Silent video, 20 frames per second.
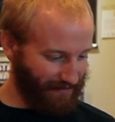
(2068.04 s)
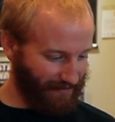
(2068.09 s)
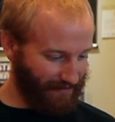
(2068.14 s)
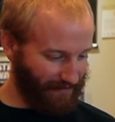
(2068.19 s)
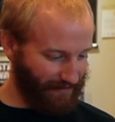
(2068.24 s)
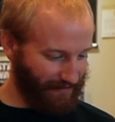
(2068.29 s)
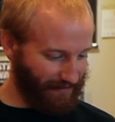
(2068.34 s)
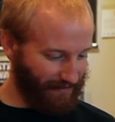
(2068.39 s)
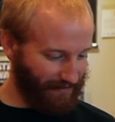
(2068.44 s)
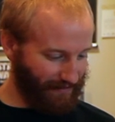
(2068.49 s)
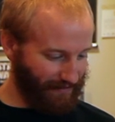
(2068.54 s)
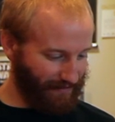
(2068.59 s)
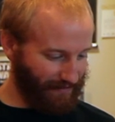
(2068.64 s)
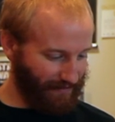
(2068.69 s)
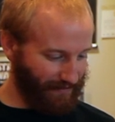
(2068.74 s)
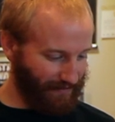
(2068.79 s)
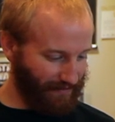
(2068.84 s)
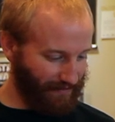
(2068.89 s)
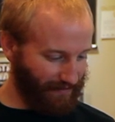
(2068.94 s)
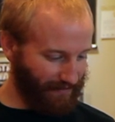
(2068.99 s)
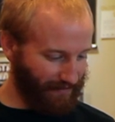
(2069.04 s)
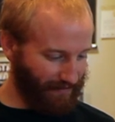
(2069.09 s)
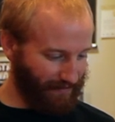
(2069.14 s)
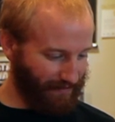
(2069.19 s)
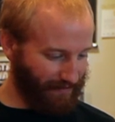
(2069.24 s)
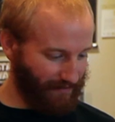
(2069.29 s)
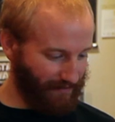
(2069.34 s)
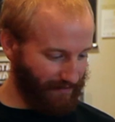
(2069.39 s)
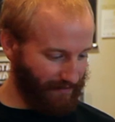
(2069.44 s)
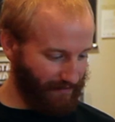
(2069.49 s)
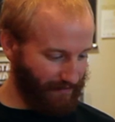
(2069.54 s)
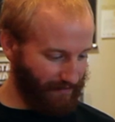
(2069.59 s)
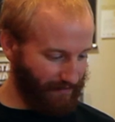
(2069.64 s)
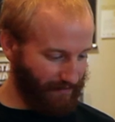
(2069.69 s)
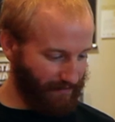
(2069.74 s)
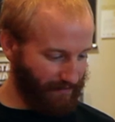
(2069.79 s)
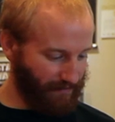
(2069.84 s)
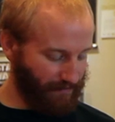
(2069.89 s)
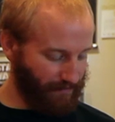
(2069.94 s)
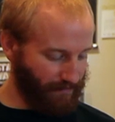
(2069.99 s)

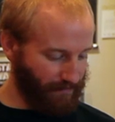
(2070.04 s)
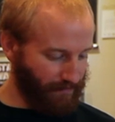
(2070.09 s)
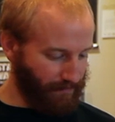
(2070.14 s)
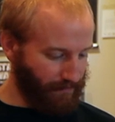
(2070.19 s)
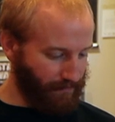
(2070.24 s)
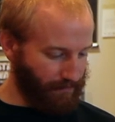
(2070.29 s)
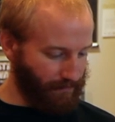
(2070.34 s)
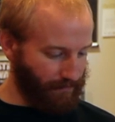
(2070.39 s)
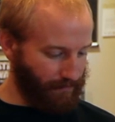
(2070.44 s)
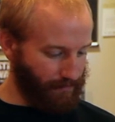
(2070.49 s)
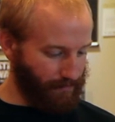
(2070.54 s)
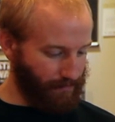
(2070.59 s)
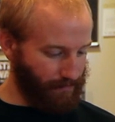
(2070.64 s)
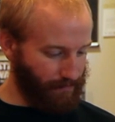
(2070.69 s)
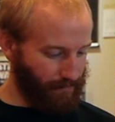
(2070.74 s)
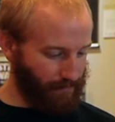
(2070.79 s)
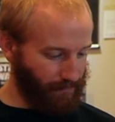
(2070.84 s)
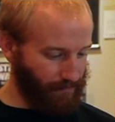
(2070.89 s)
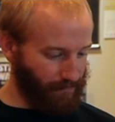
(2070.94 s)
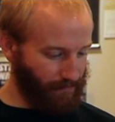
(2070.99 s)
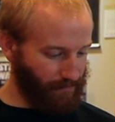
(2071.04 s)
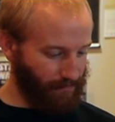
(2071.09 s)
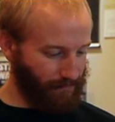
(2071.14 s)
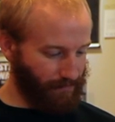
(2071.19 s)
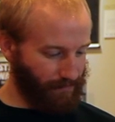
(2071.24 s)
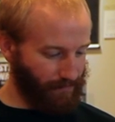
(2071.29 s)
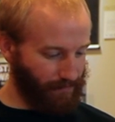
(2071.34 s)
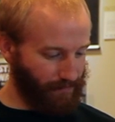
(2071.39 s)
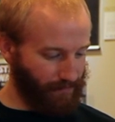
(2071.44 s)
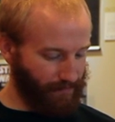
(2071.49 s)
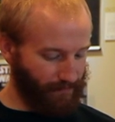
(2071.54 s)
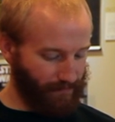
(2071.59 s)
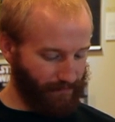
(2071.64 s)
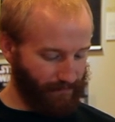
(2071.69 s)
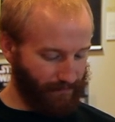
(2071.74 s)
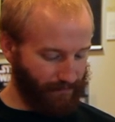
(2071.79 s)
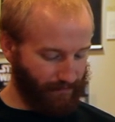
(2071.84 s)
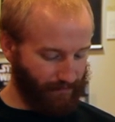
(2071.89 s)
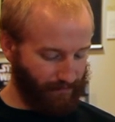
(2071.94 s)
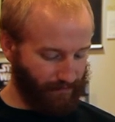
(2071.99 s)

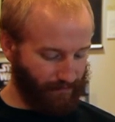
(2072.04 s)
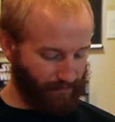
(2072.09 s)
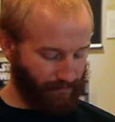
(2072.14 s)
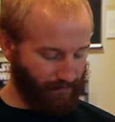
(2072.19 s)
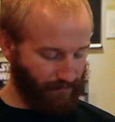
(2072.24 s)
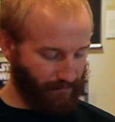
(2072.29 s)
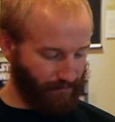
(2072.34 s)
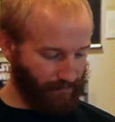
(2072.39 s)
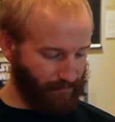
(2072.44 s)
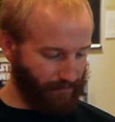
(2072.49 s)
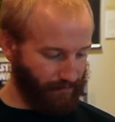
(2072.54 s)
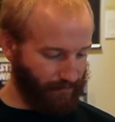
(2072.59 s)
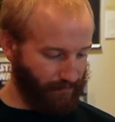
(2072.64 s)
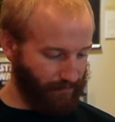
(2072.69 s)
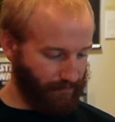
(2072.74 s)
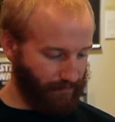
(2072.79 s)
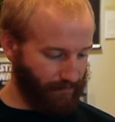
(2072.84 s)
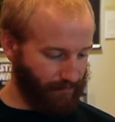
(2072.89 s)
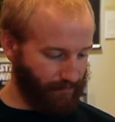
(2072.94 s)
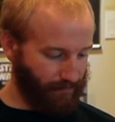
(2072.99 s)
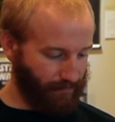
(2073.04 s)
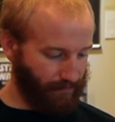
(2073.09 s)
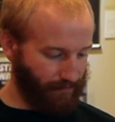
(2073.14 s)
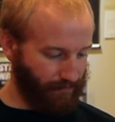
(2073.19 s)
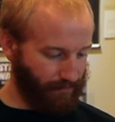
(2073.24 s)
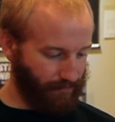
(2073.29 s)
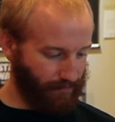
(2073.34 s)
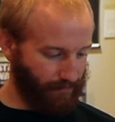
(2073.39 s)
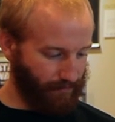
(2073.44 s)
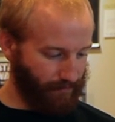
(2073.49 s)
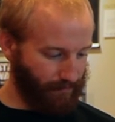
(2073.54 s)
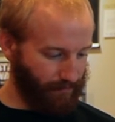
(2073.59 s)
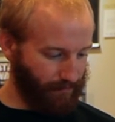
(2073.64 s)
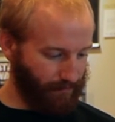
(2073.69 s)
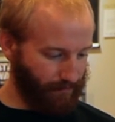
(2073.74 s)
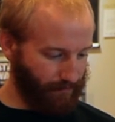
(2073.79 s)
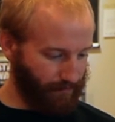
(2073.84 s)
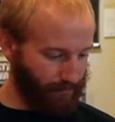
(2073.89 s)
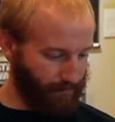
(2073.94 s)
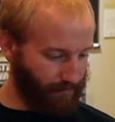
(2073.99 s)

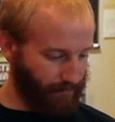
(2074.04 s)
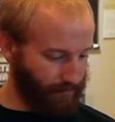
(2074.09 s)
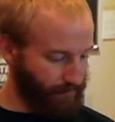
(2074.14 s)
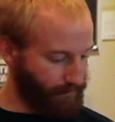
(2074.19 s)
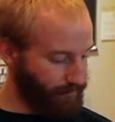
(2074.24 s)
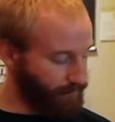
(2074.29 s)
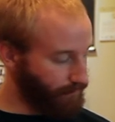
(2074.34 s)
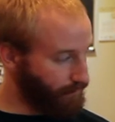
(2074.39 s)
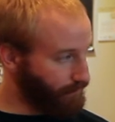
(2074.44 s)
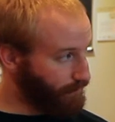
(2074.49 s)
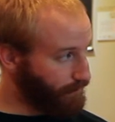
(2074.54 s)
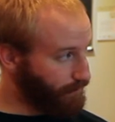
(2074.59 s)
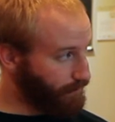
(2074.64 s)
(not speaking)